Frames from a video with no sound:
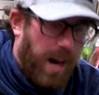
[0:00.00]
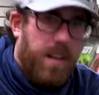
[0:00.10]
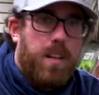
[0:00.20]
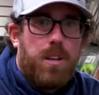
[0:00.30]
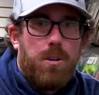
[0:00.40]

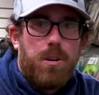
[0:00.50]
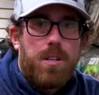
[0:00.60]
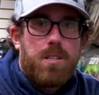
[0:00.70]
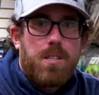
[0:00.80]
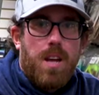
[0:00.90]
crack into the
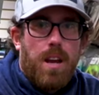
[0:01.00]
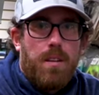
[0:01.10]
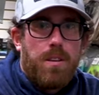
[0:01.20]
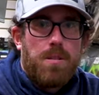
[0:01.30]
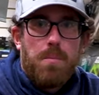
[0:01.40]
lures, because
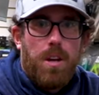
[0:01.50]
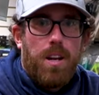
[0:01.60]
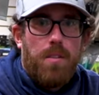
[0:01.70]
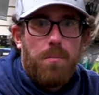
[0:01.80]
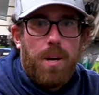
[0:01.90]
there's a
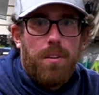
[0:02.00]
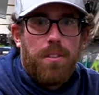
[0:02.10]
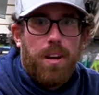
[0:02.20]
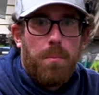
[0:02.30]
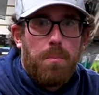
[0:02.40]
million of them
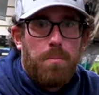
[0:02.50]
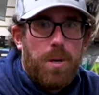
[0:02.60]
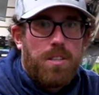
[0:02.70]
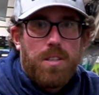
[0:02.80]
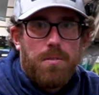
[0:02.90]
out there,
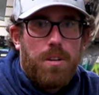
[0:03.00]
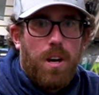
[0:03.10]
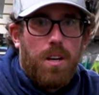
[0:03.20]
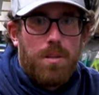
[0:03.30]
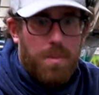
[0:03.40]
bunch of different
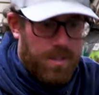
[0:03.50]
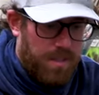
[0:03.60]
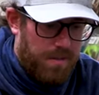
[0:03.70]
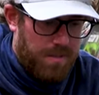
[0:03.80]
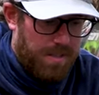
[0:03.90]
colors,
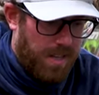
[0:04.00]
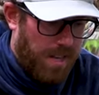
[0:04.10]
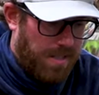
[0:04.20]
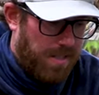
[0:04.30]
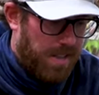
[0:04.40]
bunch of different
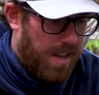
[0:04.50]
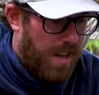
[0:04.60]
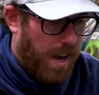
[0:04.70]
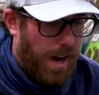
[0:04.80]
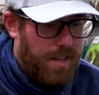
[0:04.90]
sizes.
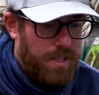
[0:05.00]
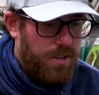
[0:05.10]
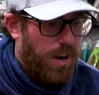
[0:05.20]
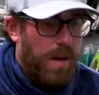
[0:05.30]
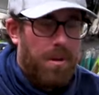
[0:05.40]
I
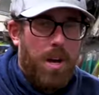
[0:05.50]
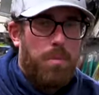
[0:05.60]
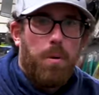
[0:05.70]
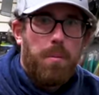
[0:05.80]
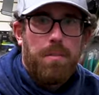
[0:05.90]
just grabbed a
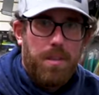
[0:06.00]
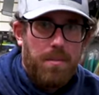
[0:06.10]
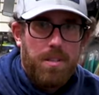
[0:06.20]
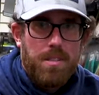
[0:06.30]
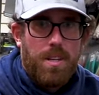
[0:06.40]
couple of my
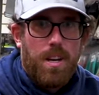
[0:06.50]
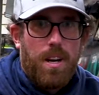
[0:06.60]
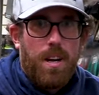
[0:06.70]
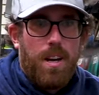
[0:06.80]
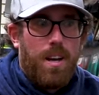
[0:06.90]
favorites
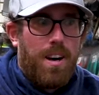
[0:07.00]
here.